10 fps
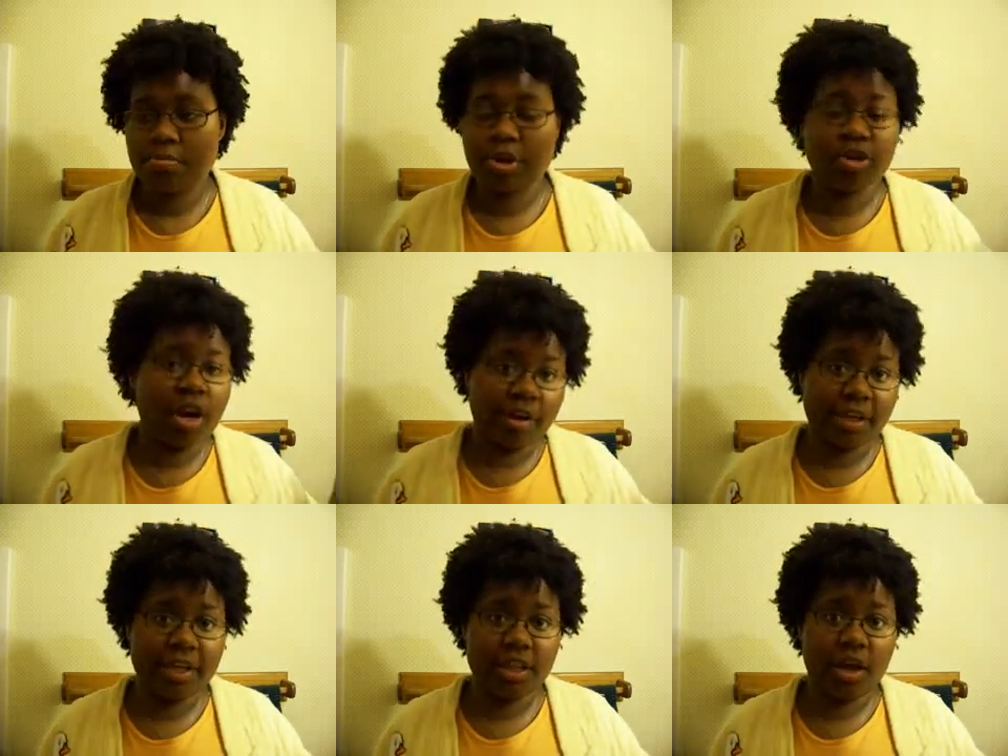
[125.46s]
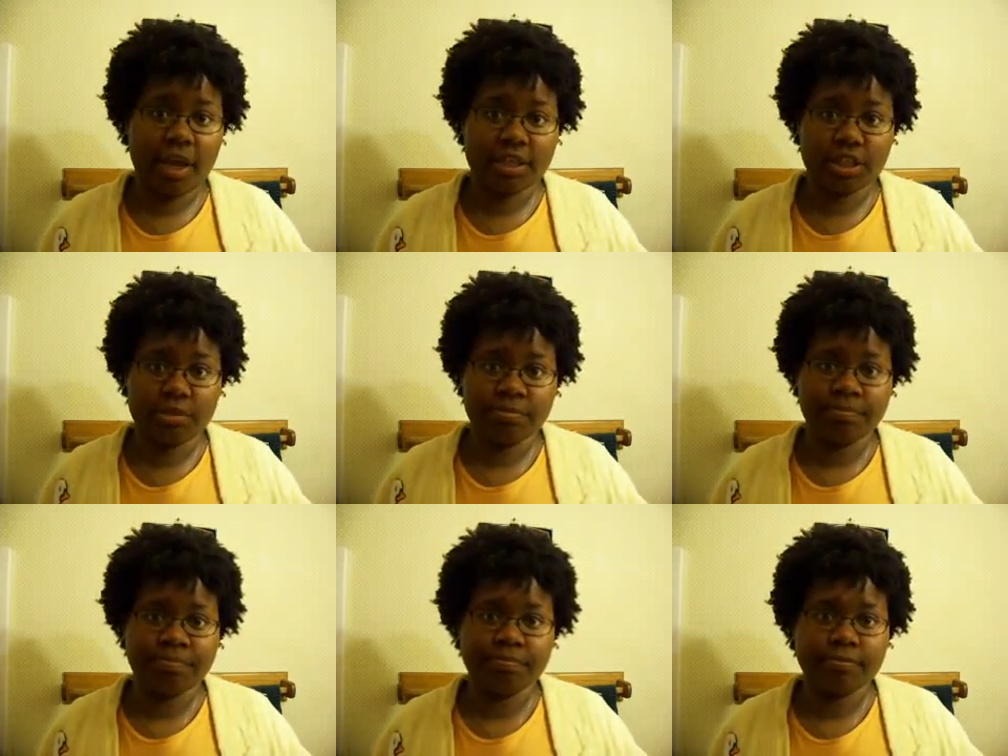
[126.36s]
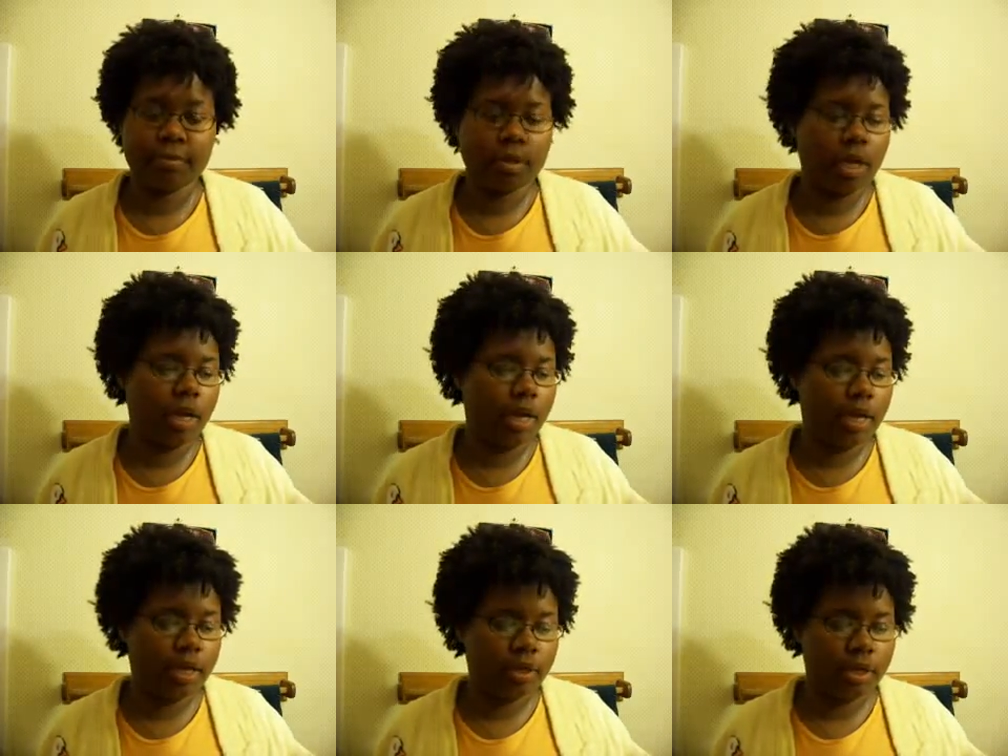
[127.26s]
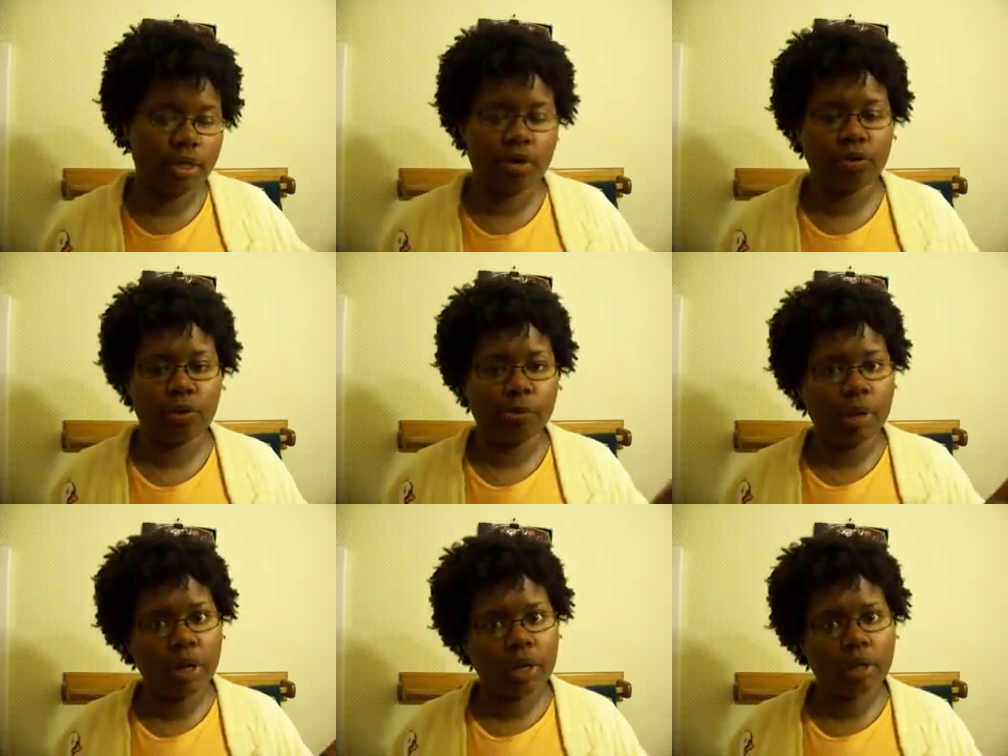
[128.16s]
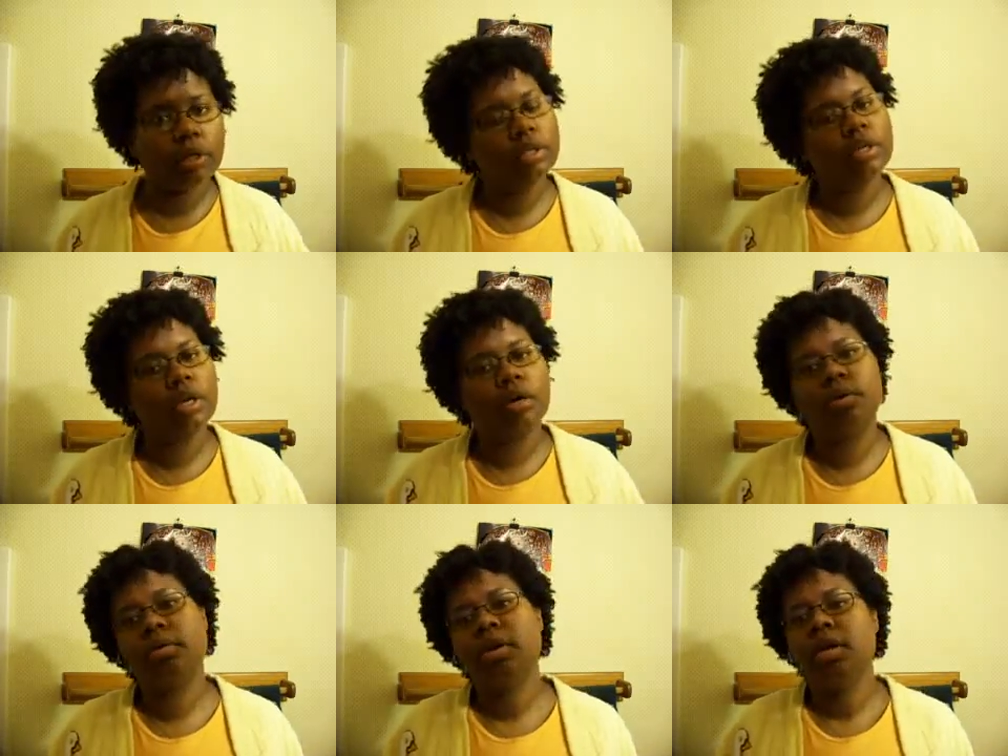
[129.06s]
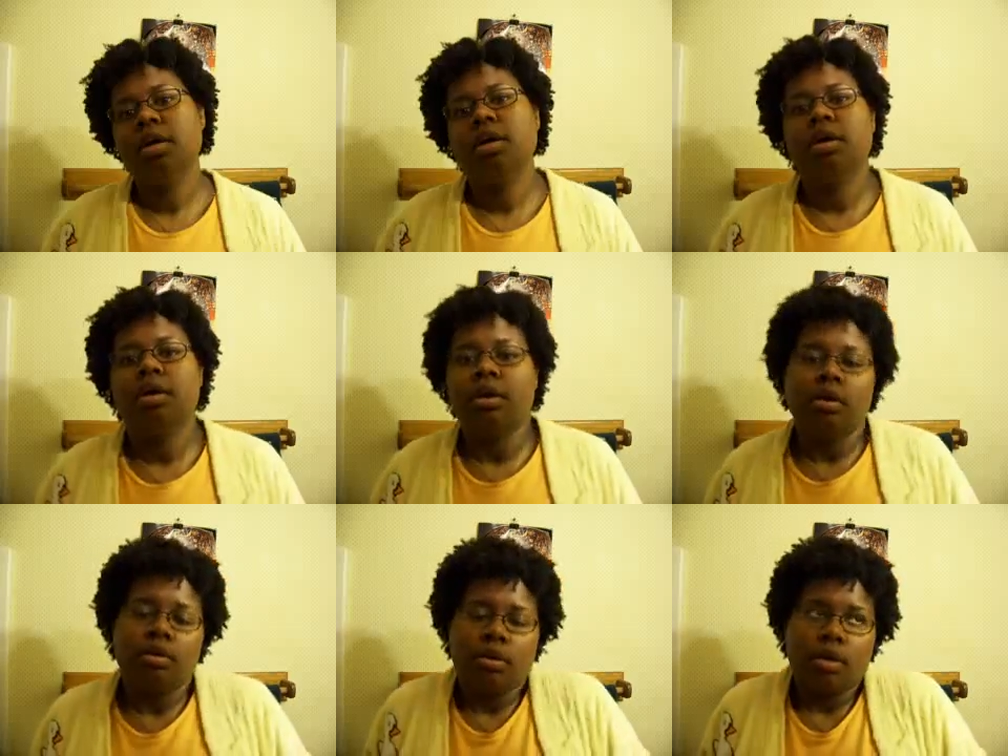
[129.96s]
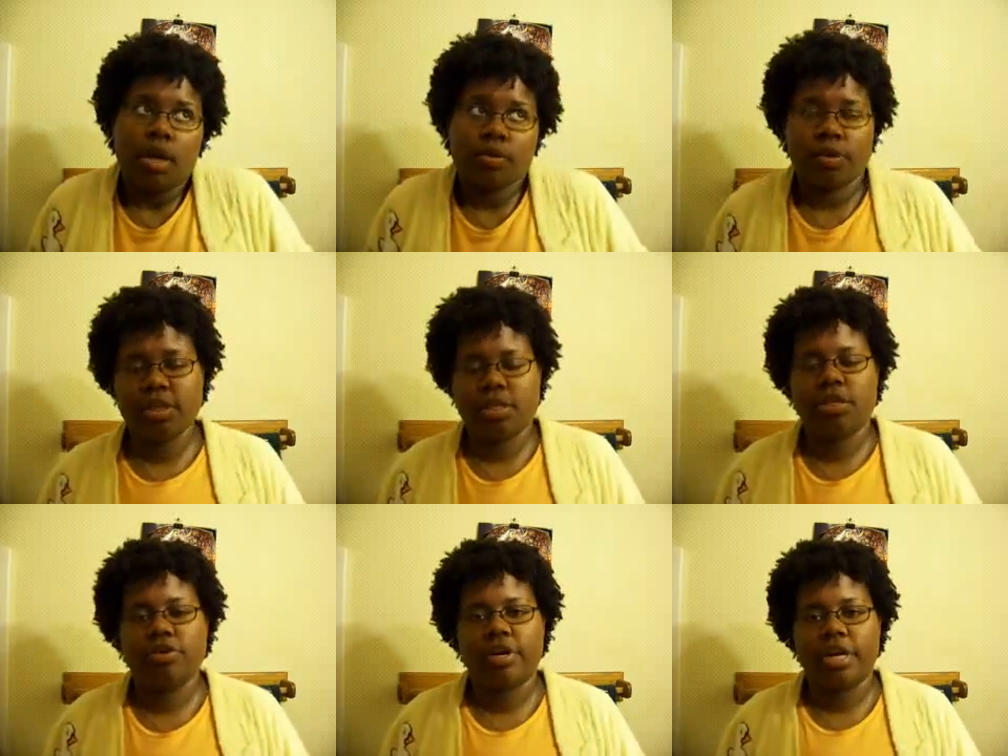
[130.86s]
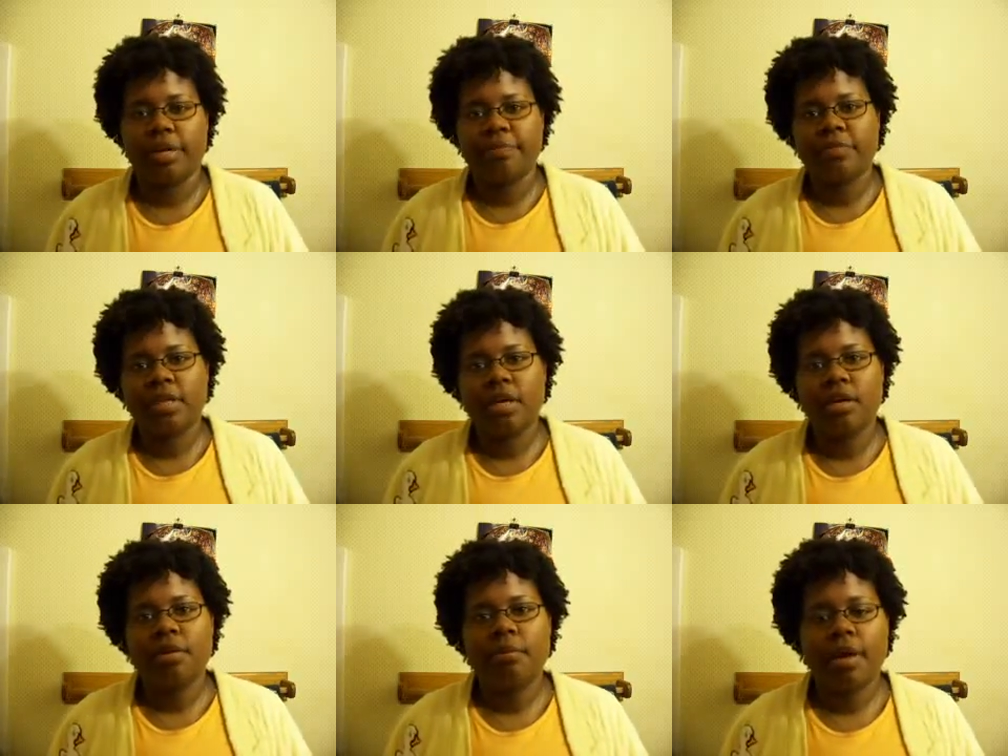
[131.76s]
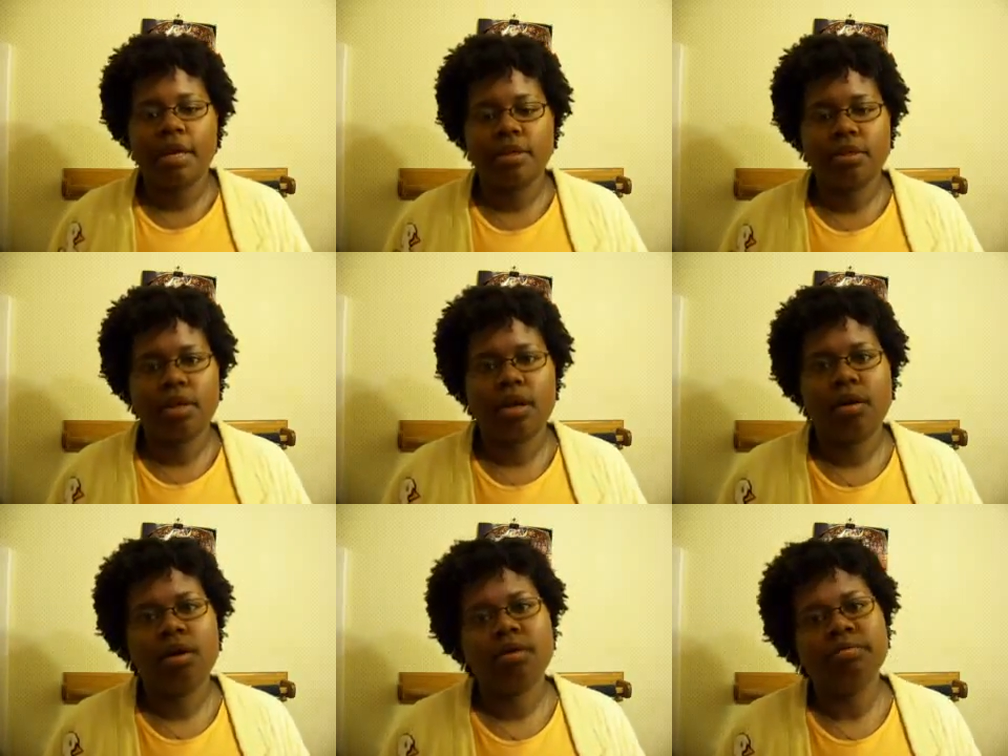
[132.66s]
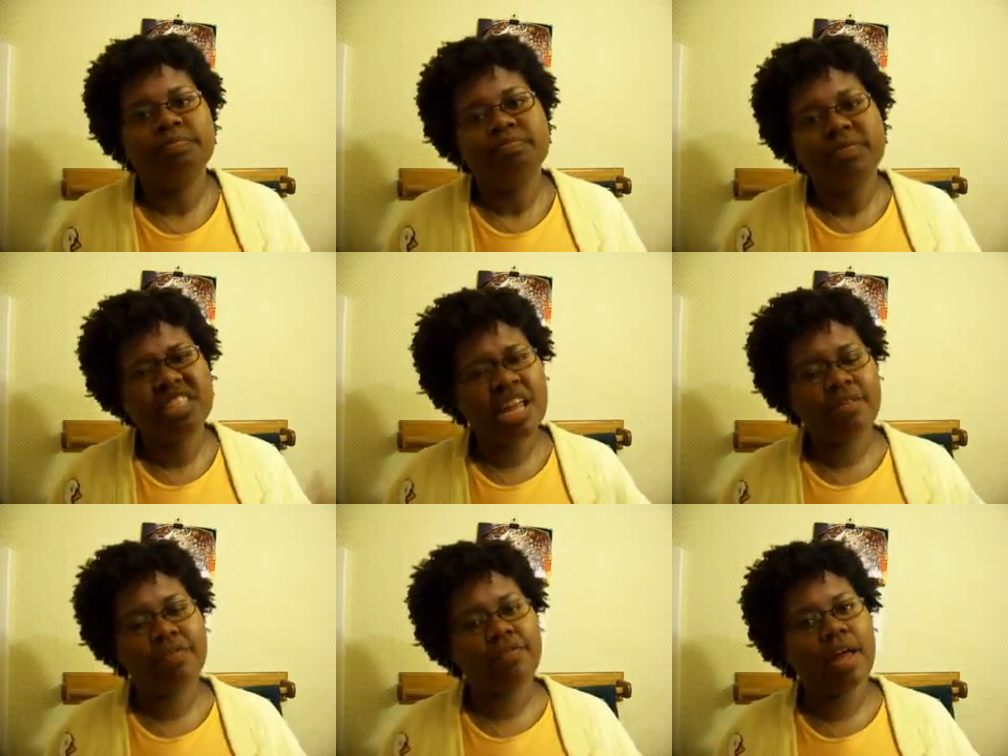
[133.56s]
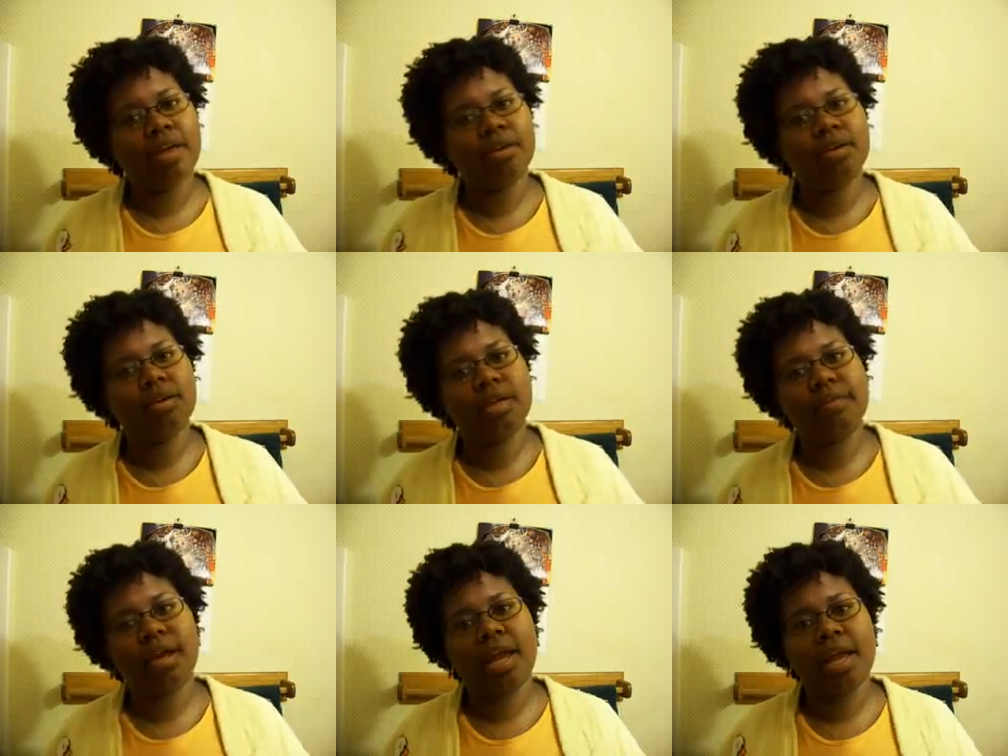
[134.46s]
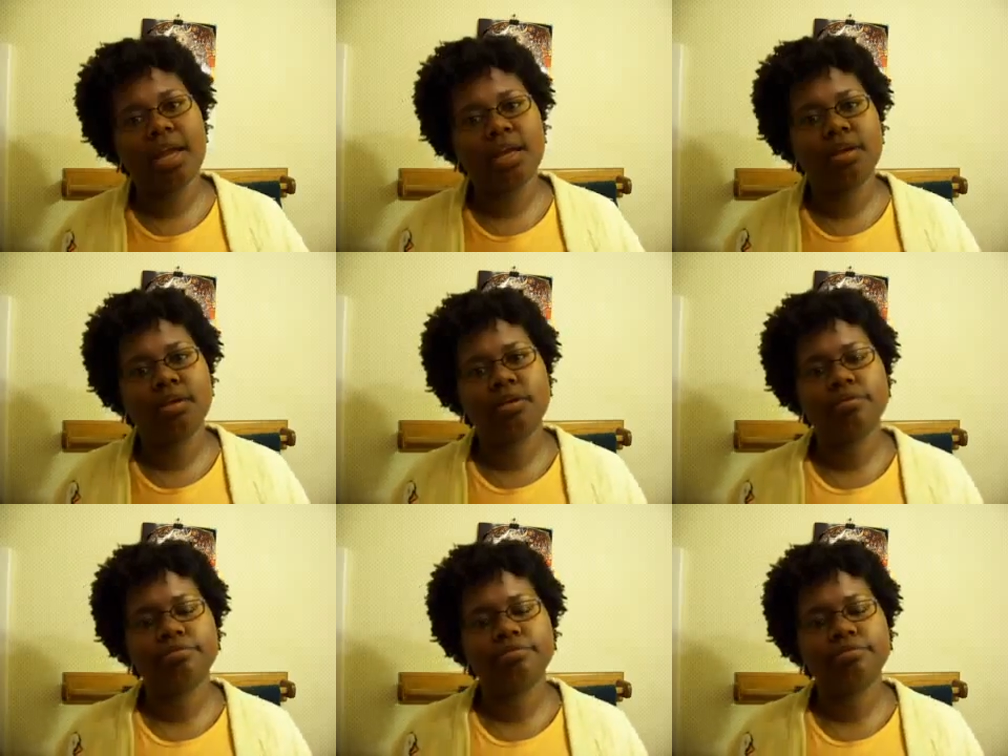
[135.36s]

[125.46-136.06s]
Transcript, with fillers: but you're not gonna get elongation. And in their little book, you know, that's what they say you're gonna get. But you know, it's never fun giving a